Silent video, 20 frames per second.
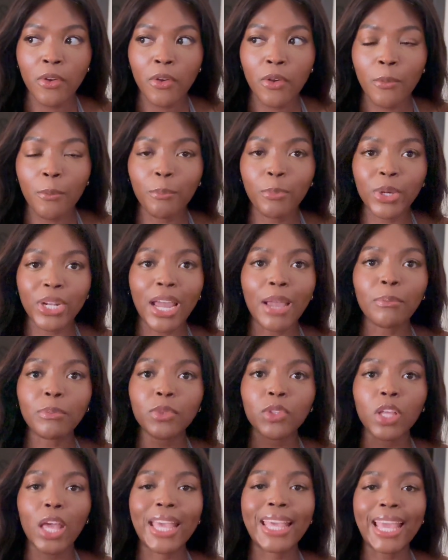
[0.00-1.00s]
But
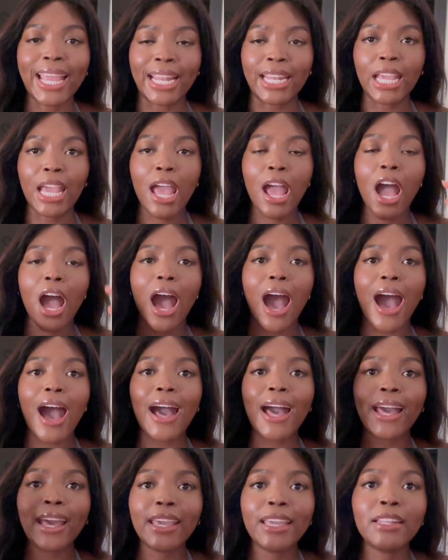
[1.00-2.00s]

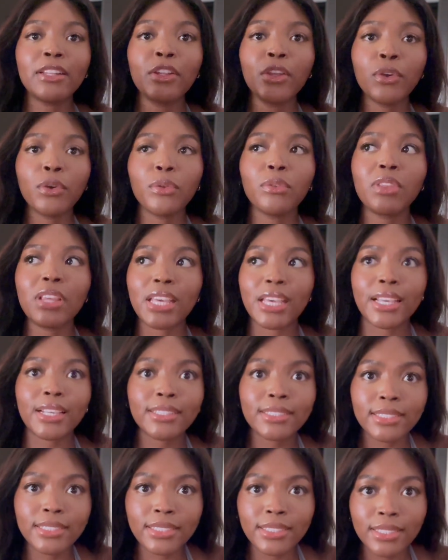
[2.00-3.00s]
I knew
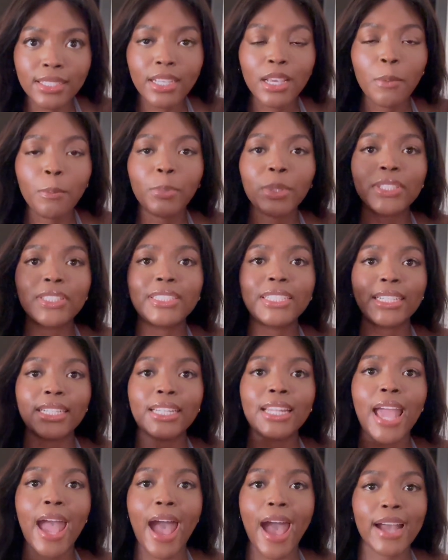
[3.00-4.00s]
this, but
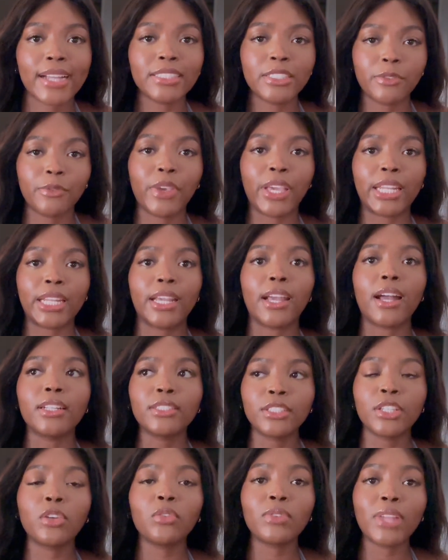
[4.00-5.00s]
didn't activate it
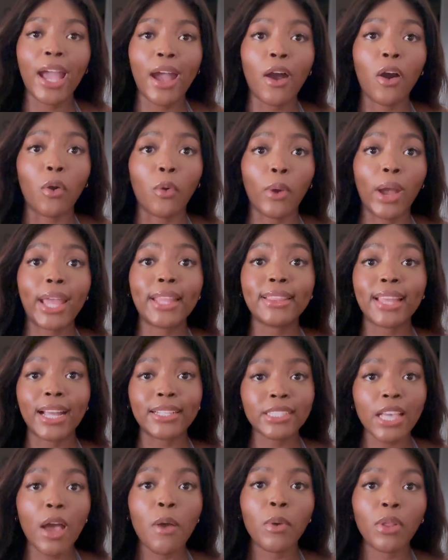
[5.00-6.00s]
until now. And
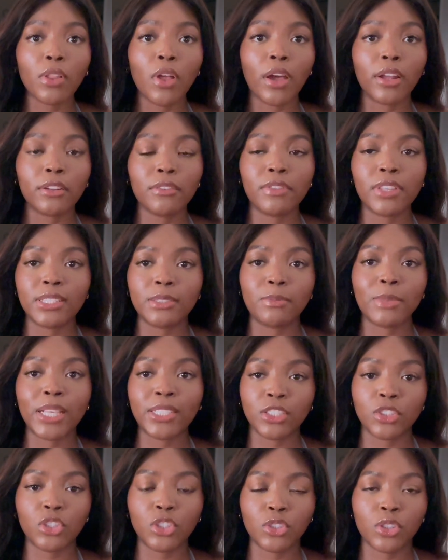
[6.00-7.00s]
that's how a lot of these
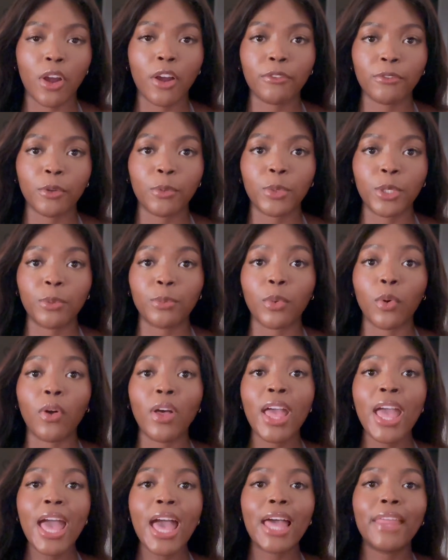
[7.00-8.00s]
messages are for people.
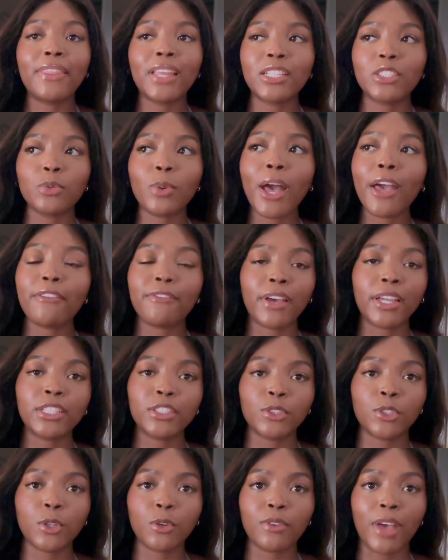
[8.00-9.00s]
And that's why I find
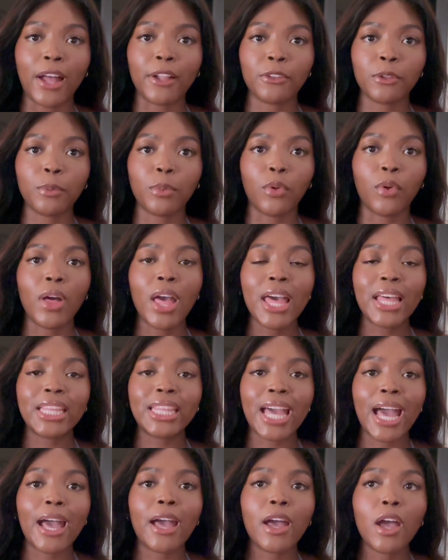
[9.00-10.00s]
it so valuable
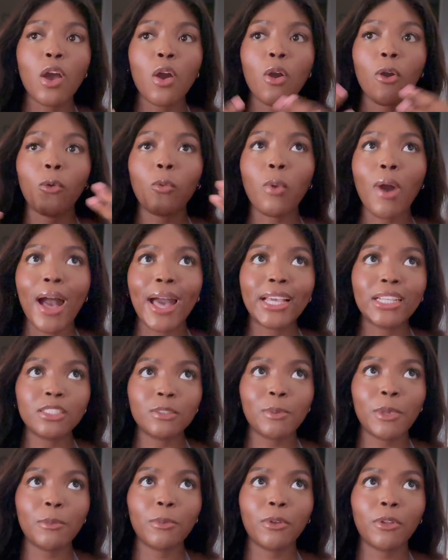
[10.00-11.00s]
that wise
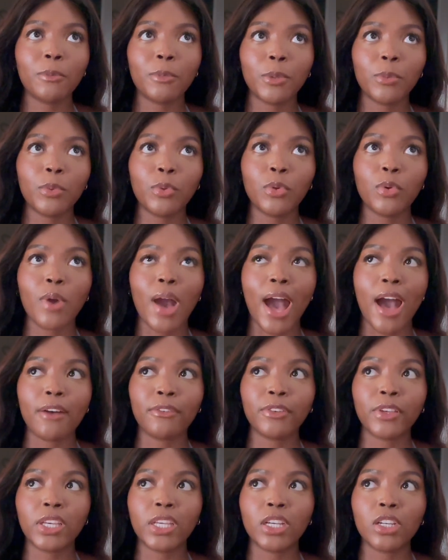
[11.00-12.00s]
people and people who
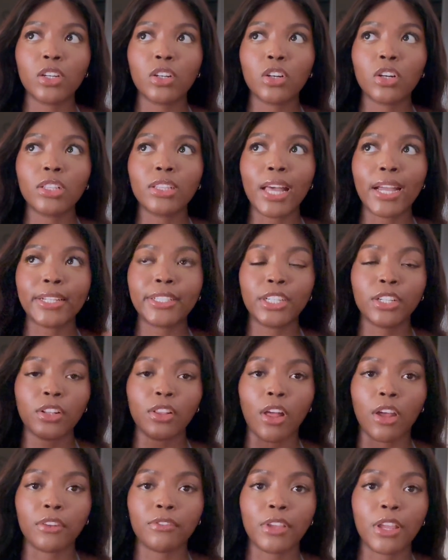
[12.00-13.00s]
have collected a
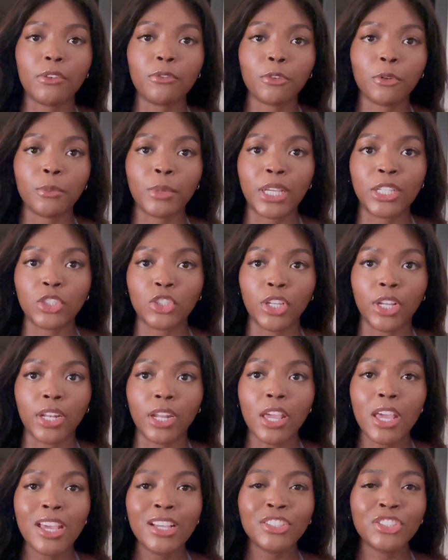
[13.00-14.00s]
lot of
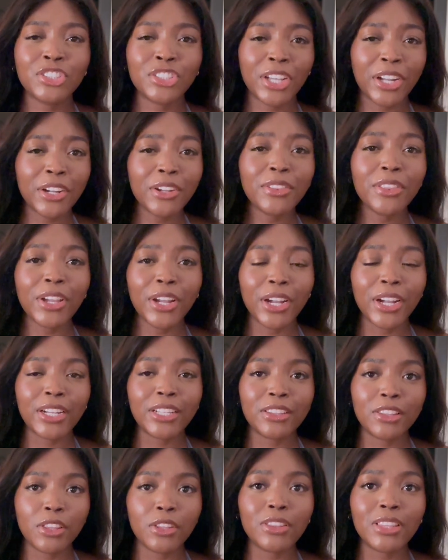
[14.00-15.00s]
information share
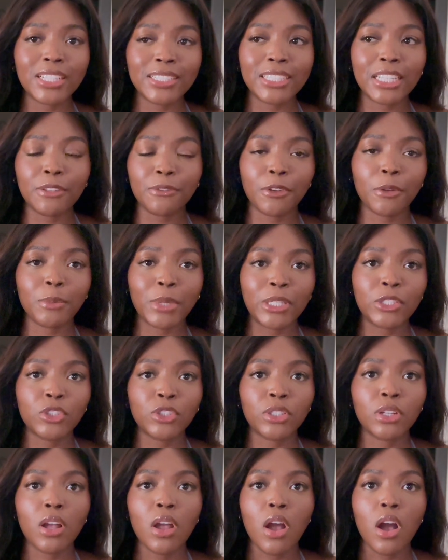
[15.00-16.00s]
this
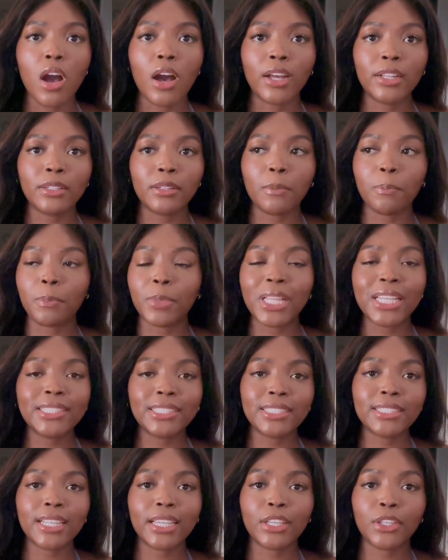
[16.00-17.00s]
information on
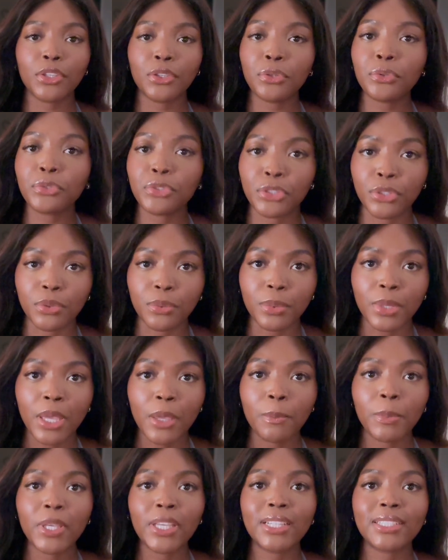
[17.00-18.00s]
places like YouTube,
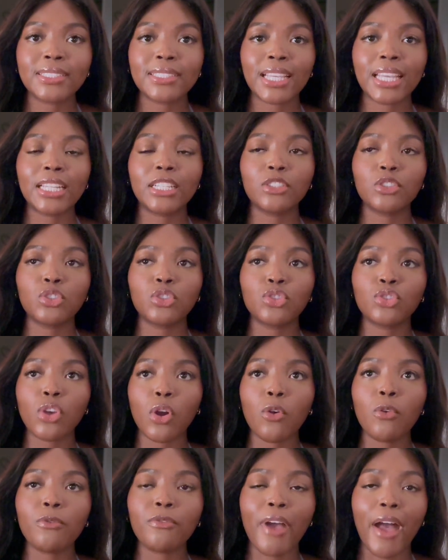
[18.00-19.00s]
because it is
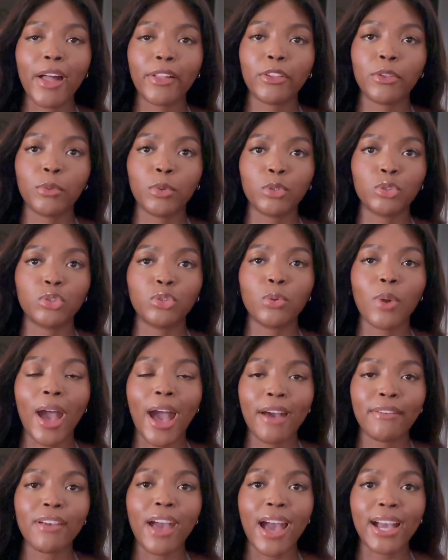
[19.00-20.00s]
so valuable to
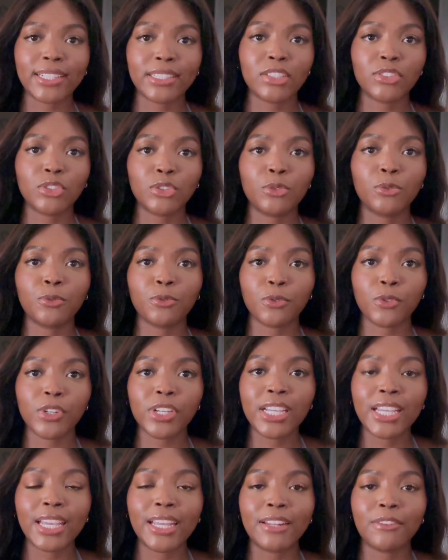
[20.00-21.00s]
have access to
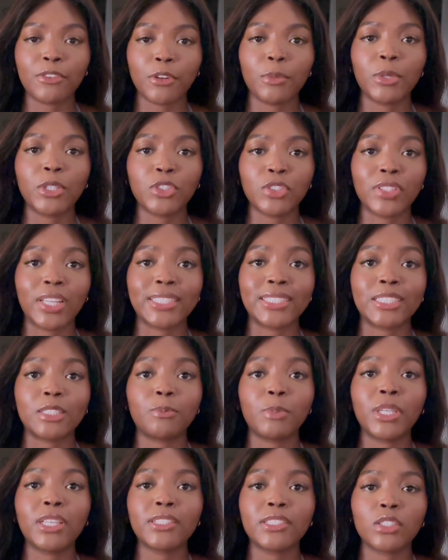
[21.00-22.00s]
free information like this,
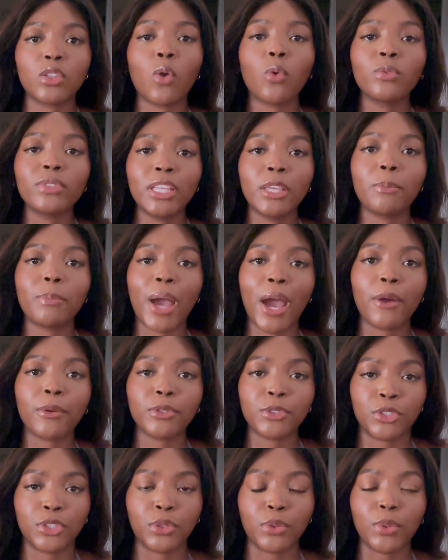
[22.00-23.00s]
because it only
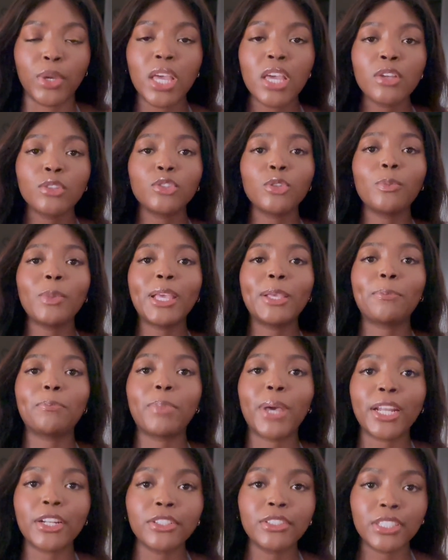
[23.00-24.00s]
empowers you to make
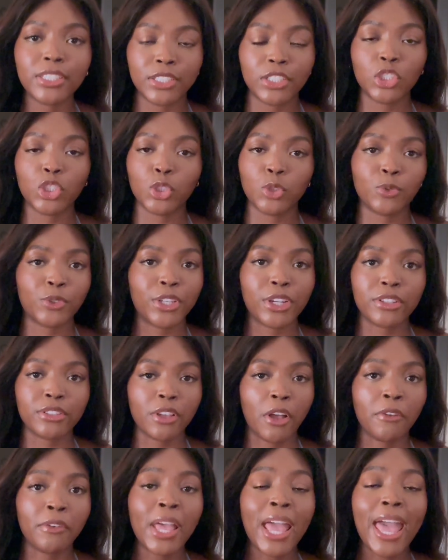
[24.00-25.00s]
better decisions for
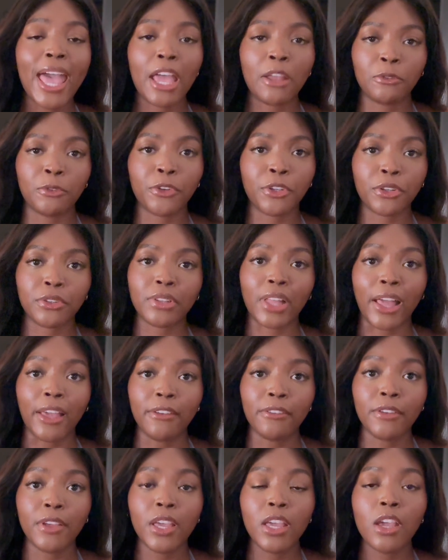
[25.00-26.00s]
yourself and for your
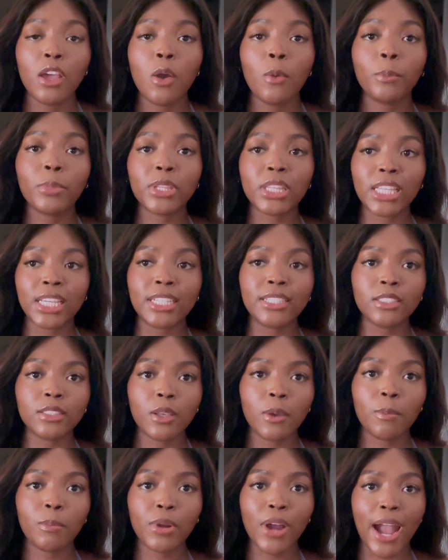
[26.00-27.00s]
life.
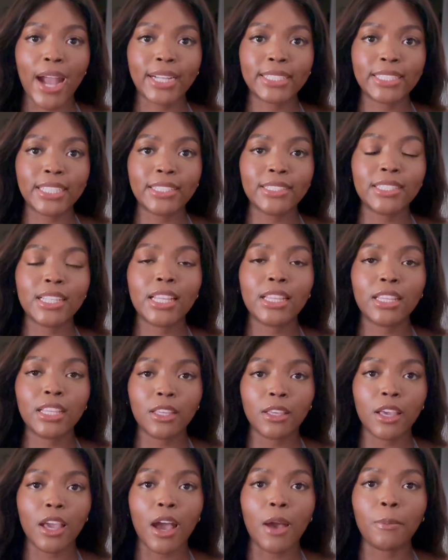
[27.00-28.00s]
Please practice
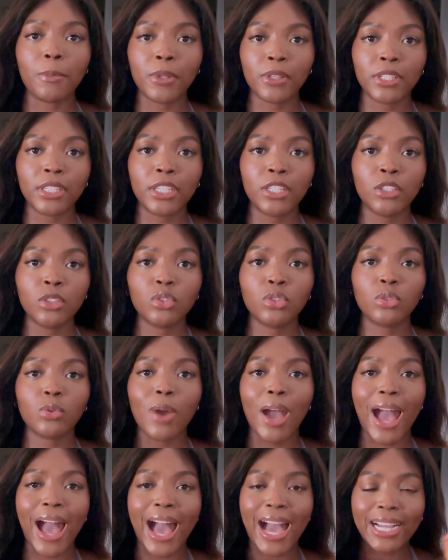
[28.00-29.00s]
the ability
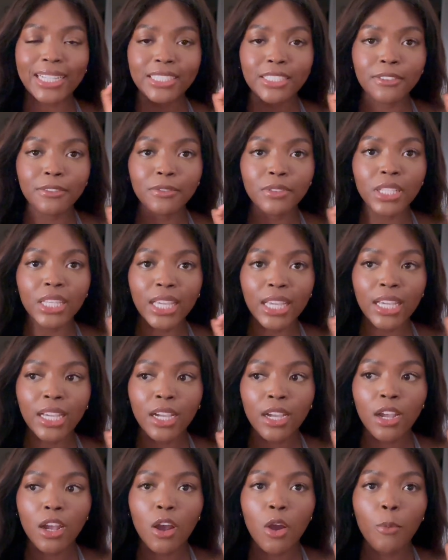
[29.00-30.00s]
to
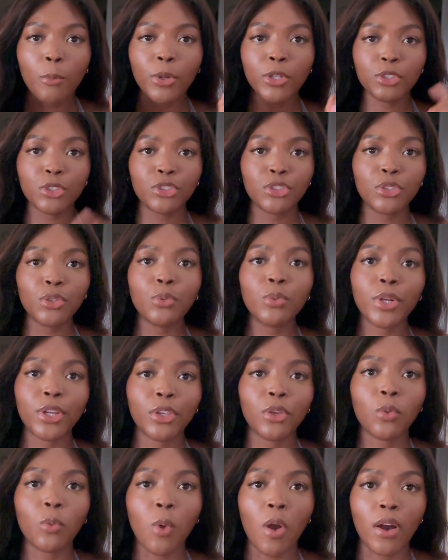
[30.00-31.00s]
actively pursue what
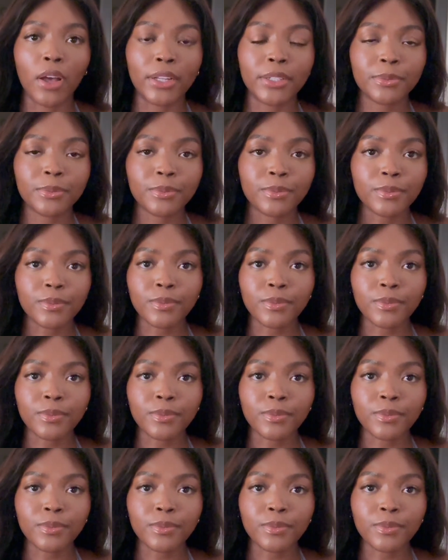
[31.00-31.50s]
you want.